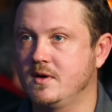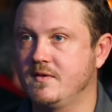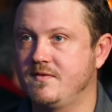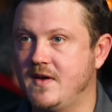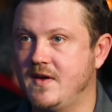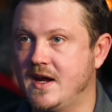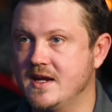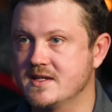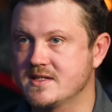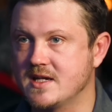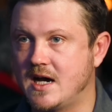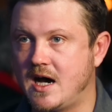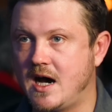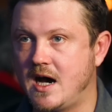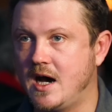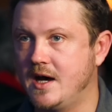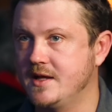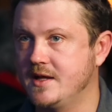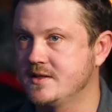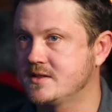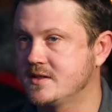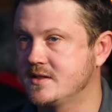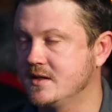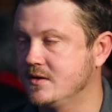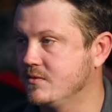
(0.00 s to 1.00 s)
we face
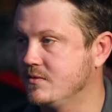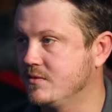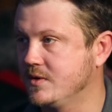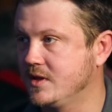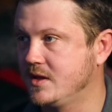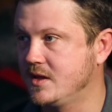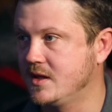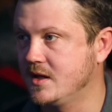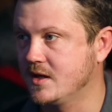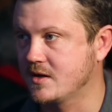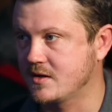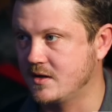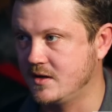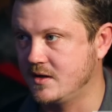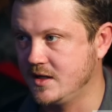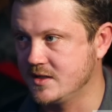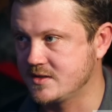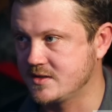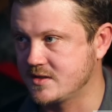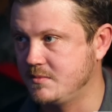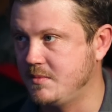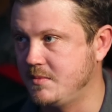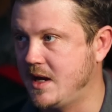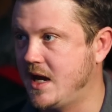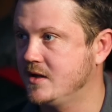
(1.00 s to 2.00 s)
odds that we think are
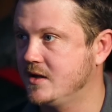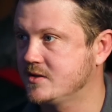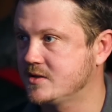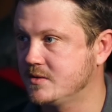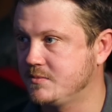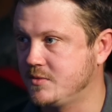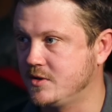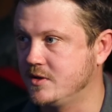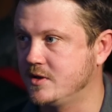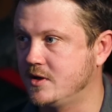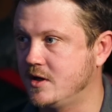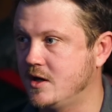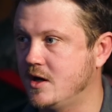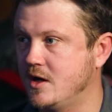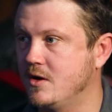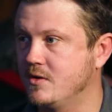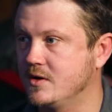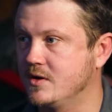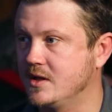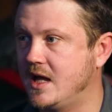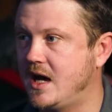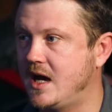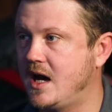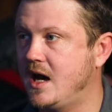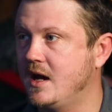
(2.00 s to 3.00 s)
insurmountable in our
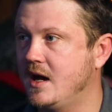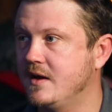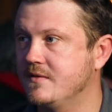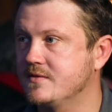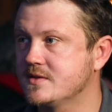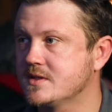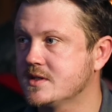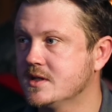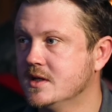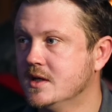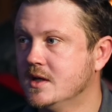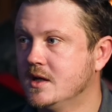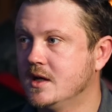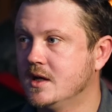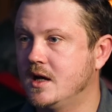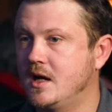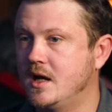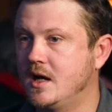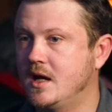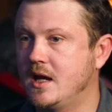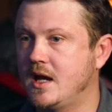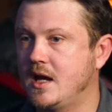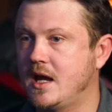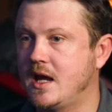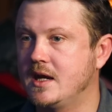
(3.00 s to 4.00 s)
own lives,
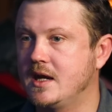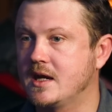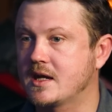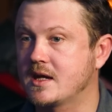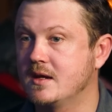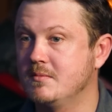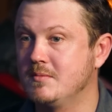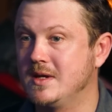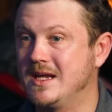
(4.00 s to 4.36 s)
uh, and it can